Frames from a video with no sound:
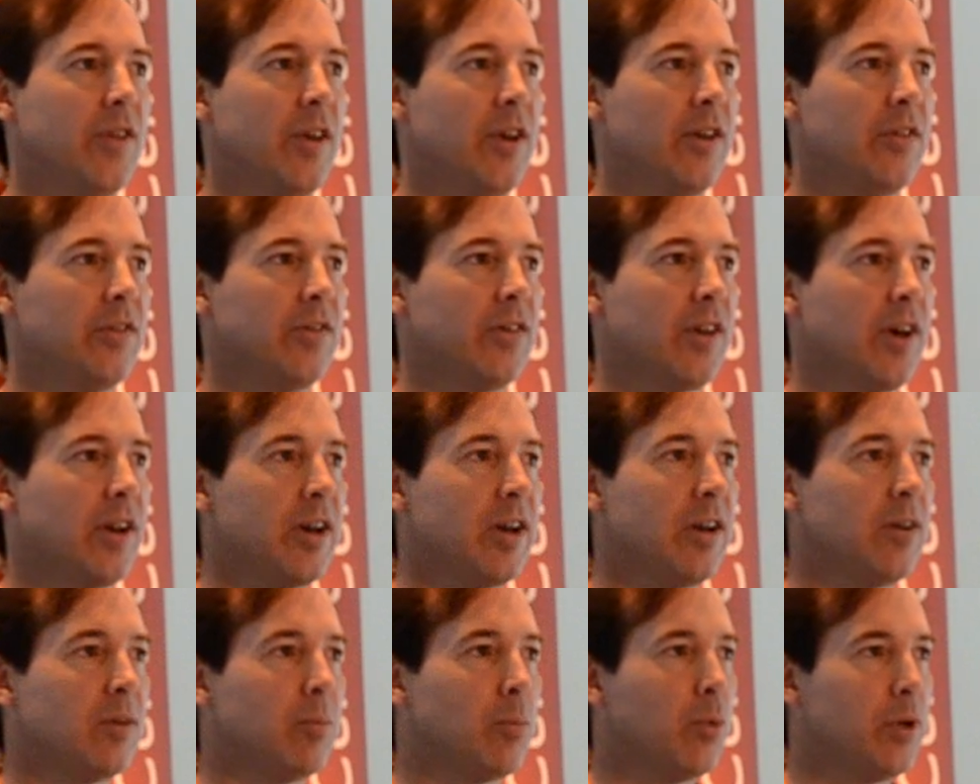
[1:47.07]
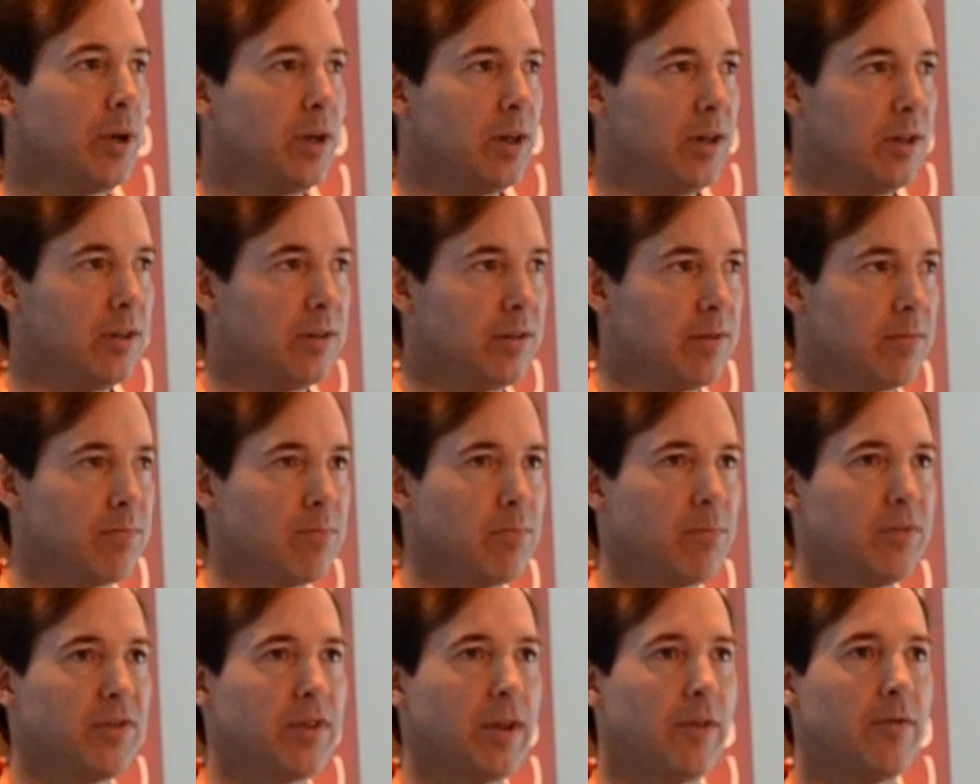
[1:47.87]
they're starting to put in
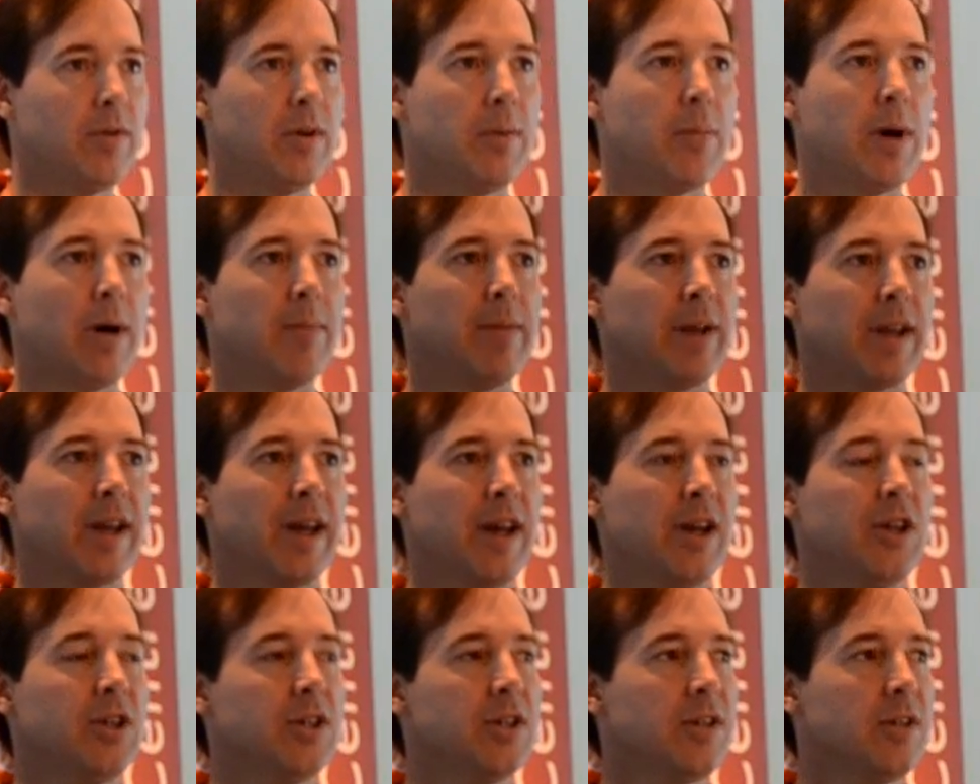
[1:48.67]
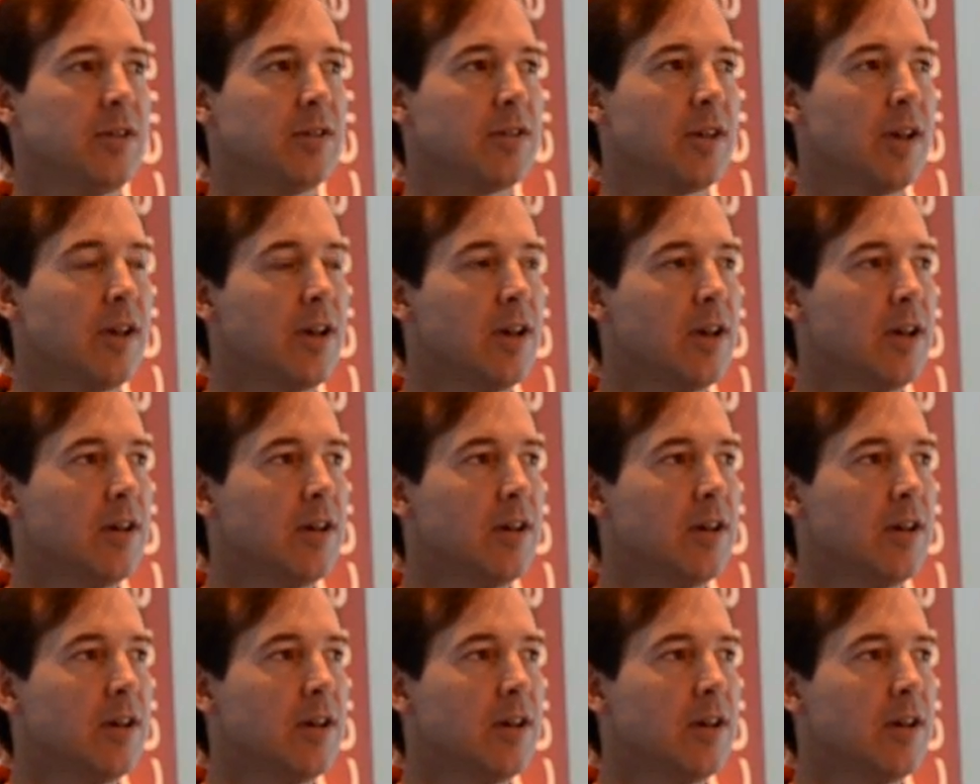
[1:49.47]
stuff into publications.